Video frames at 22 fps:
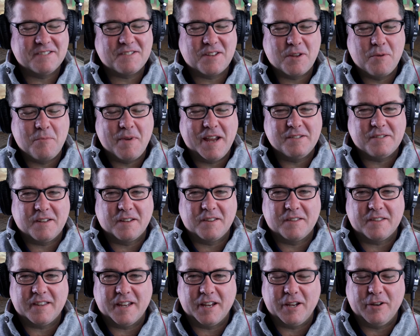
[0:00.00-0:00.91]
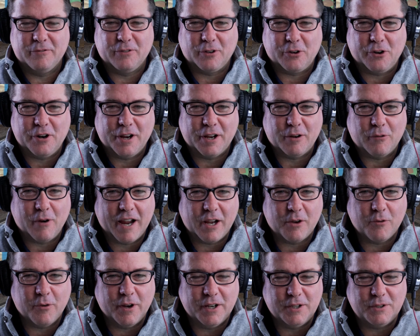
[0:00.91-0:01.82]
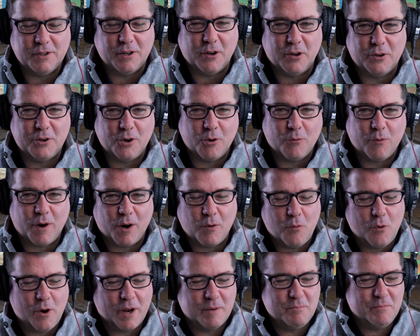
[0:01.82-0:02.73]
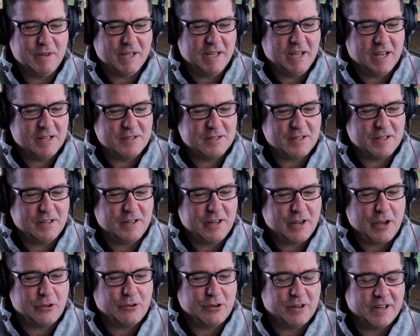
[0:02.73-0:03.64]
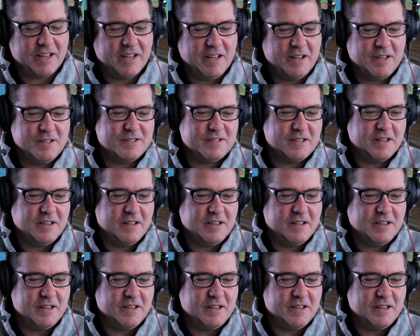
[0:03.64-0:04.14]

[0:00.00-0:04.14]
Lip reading: the amazing thing of learning, right, Quint? You don't know where one begins and the other ends.